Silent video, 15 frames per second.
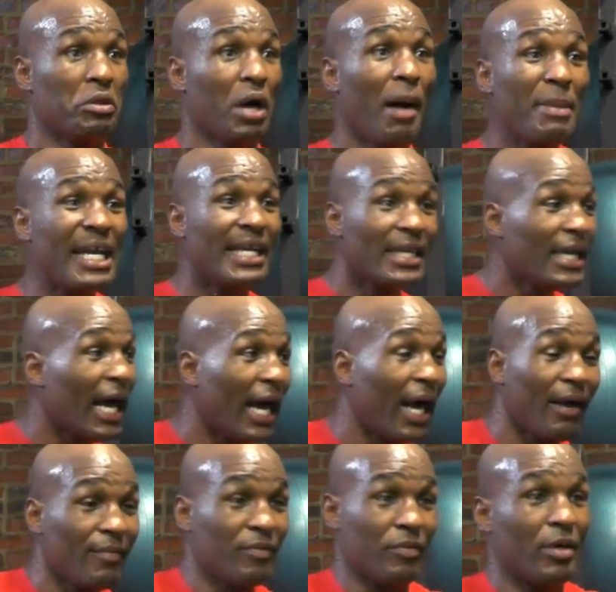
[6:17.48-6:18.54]
I mean,
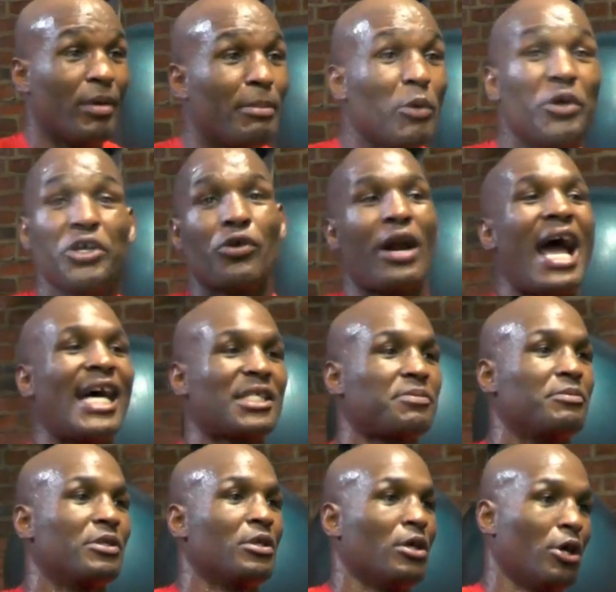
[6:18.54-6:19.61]
what do you want to ask
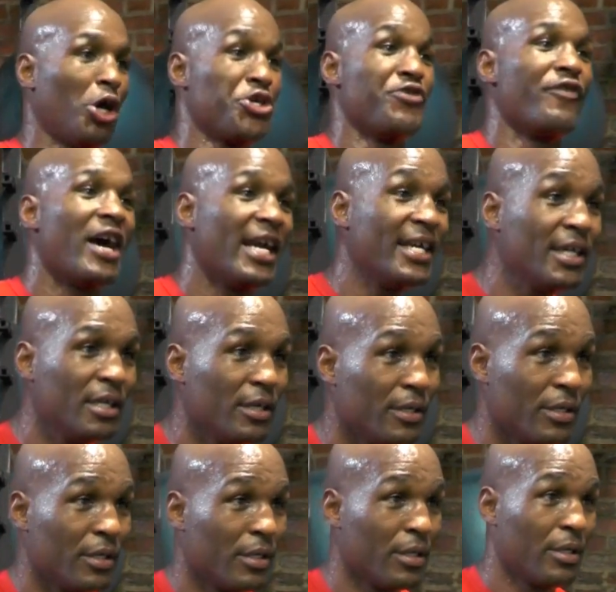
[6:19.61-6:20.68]
me? Are you ready?
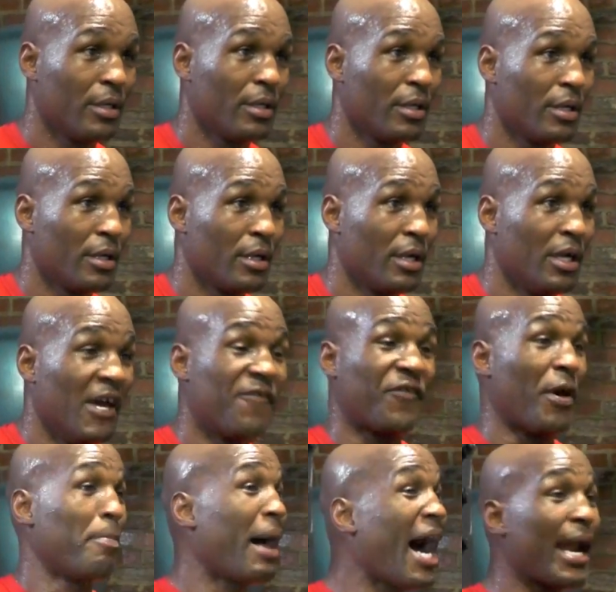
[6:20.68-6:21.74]
If
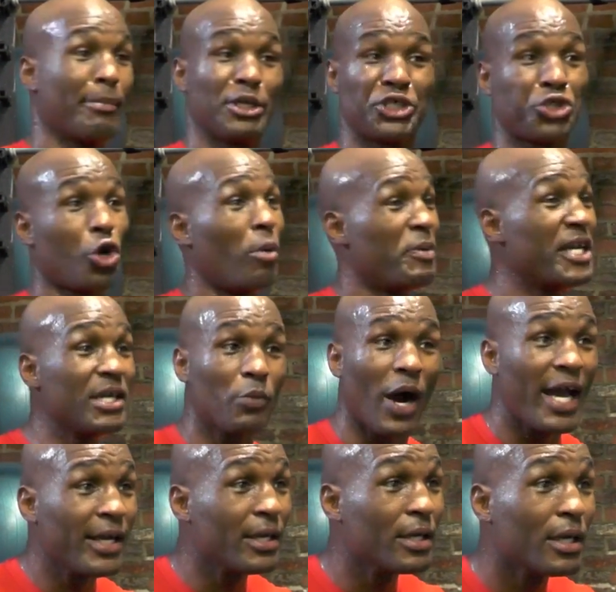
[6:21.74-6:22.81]
I'm not, I'm going to show up
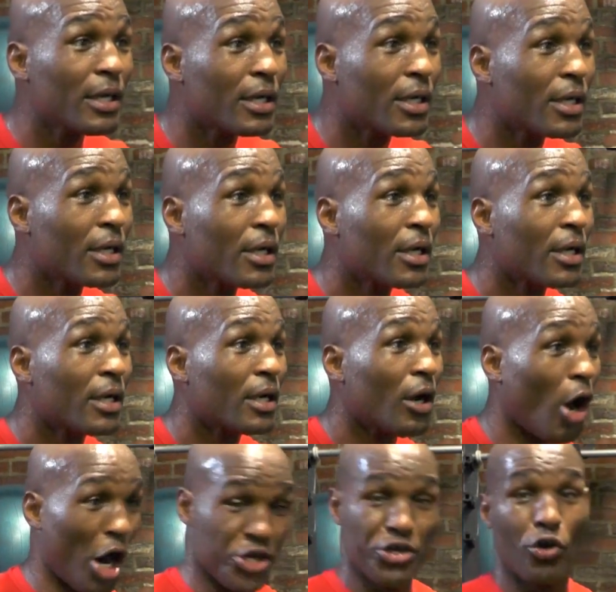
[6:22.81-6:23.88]
anyway.
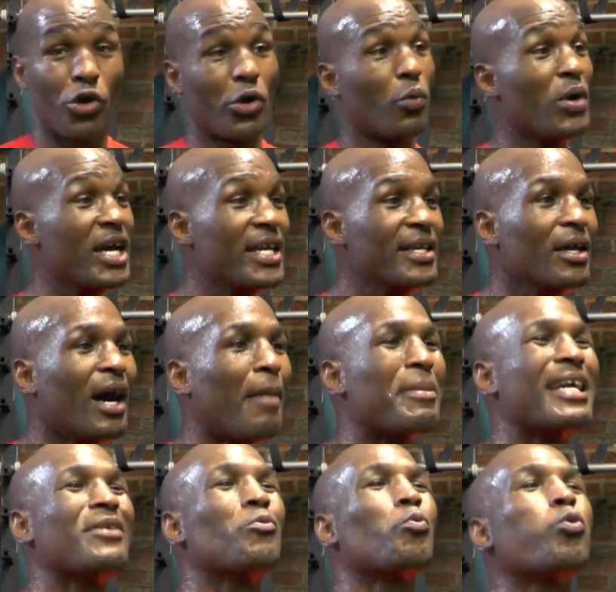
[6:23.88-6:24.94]
Are you going to win? I
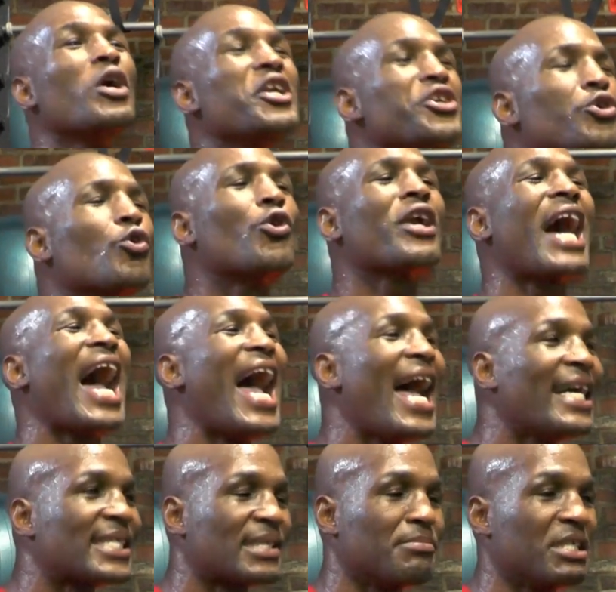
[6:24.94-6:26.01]
mean, what are you going to
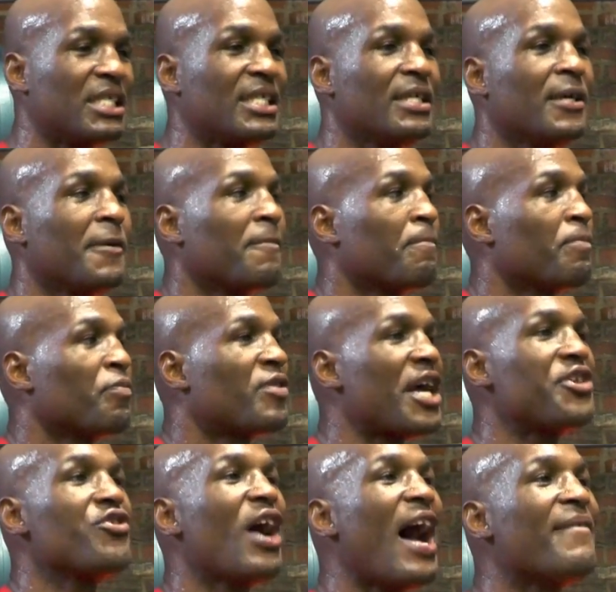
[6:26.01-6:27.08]
ask me
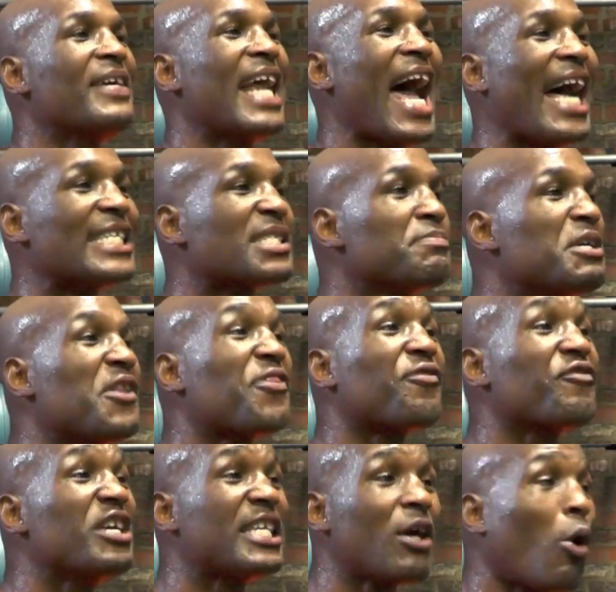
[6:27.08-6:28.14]
that you haven't asked me in
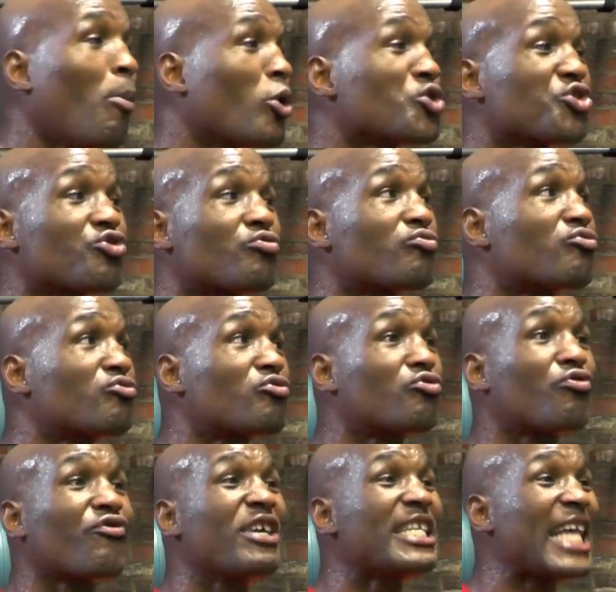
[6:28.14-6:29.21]
almost
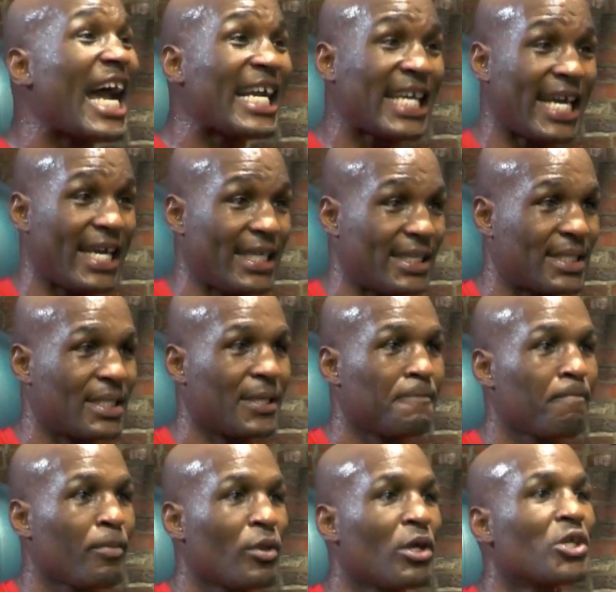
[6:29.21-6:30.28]
3 decades?
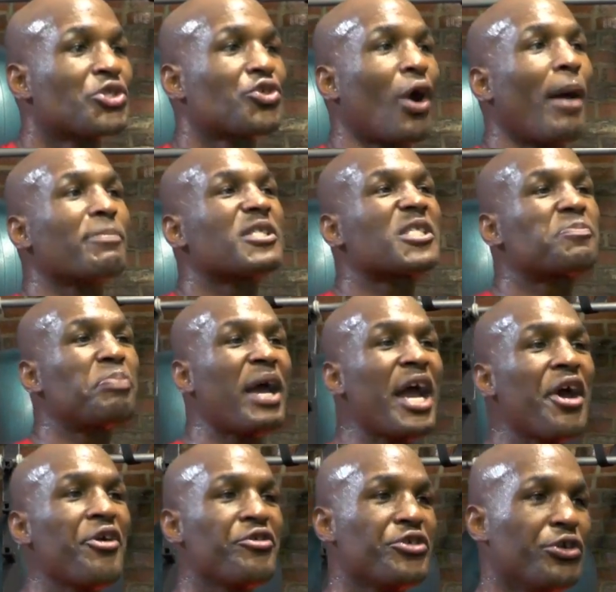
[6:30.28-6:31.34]
So I'm
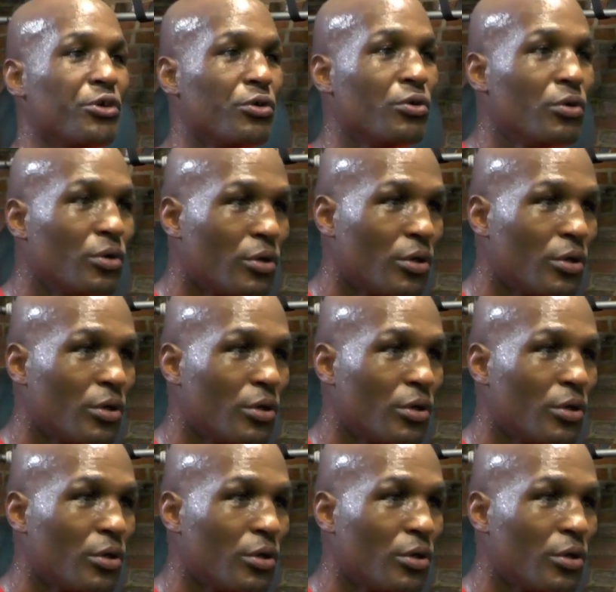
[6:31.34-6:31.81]
sparing you,